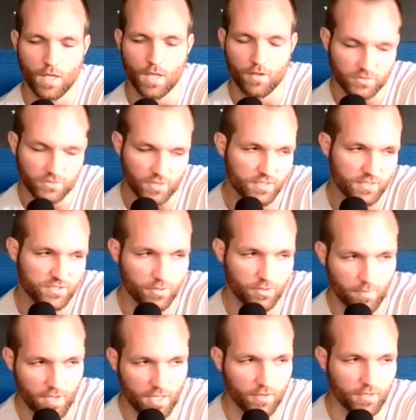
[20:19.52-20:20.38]
Okay, so
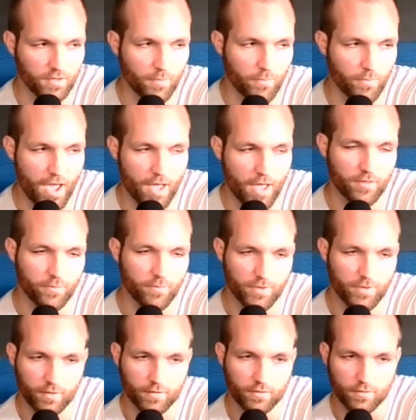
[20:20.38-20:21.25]
the mainly the pa- the
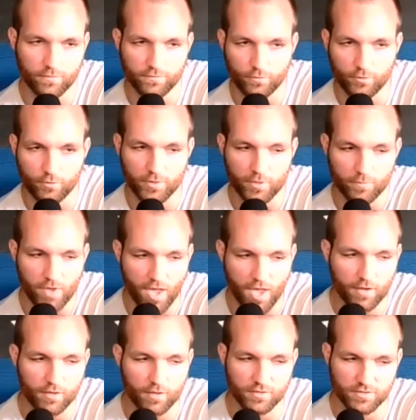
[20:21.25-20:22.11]
big the four big
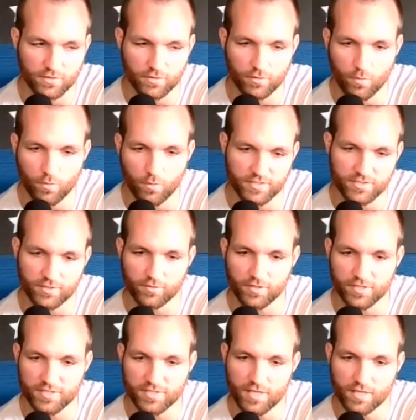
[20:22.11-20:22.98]
packers are the ones that are
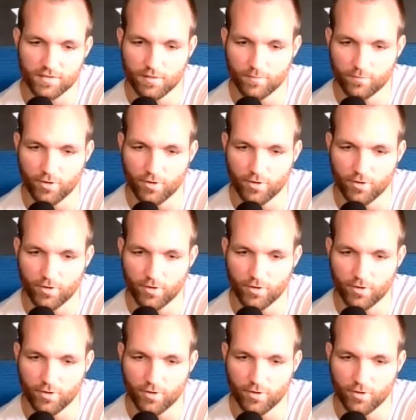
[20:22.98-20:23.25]
really setting the